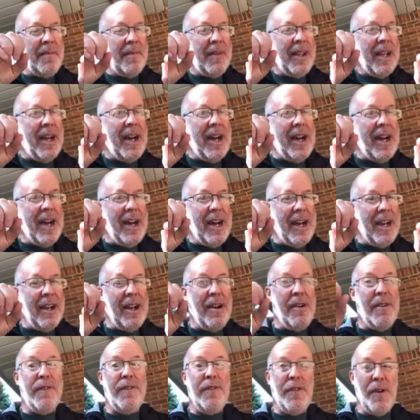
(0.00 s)

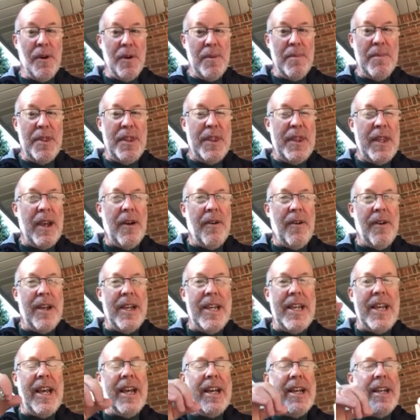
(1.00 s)
a firm
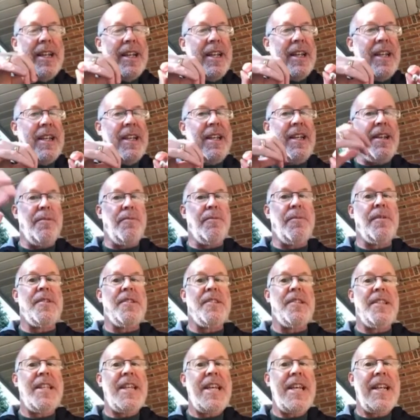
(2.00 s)
theory,
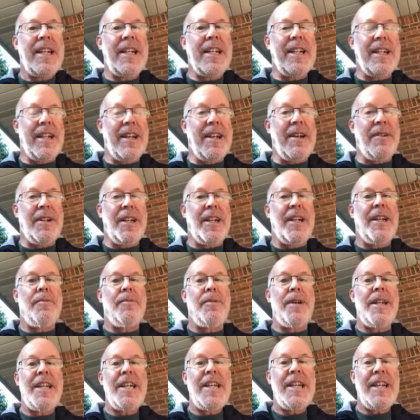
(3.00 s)

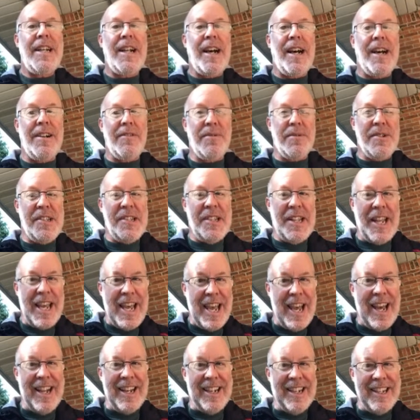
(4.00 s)
we needed to
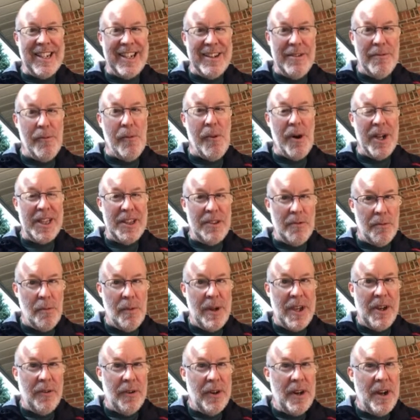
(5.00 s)
understand what the
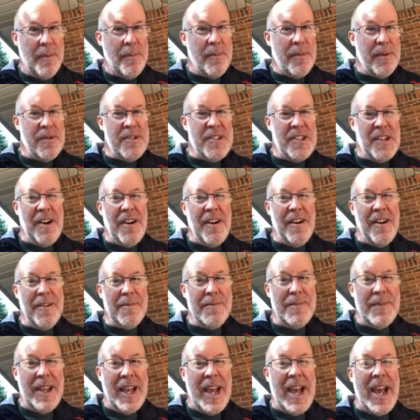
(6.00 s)
real numbers are.
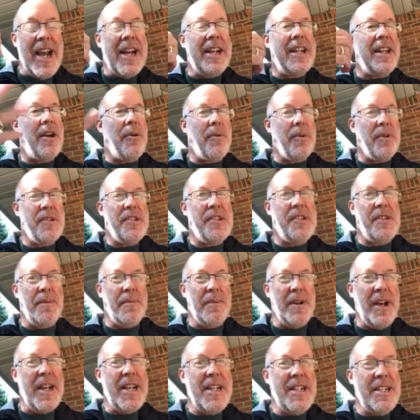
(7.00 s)
And there were some
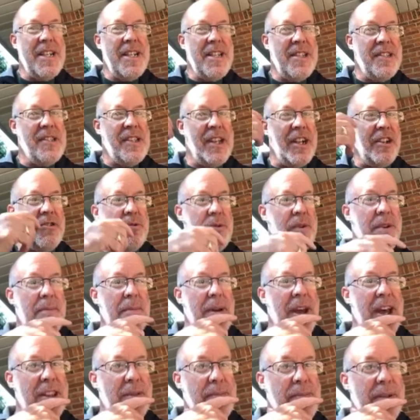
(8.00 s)
19th century
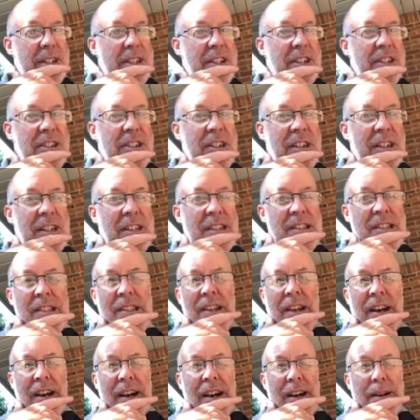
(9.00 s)
mathematicians
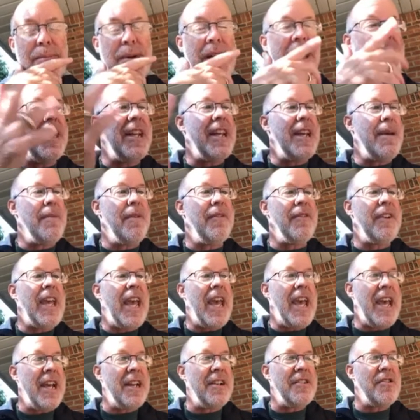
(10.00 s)
by the name of
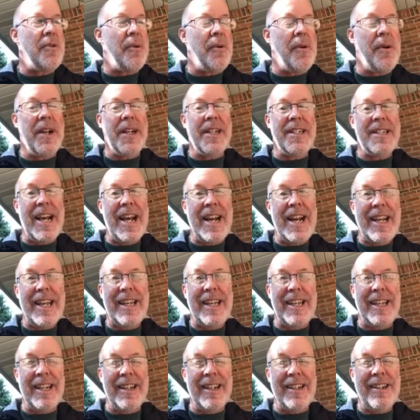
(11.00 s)
Cantor and
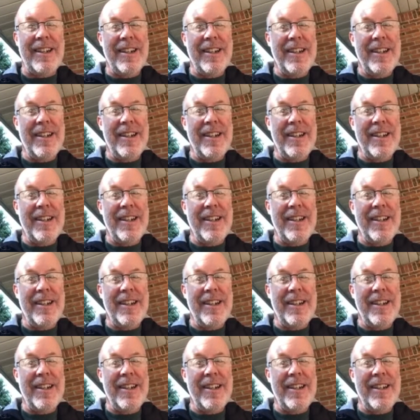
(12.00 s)
Dedekind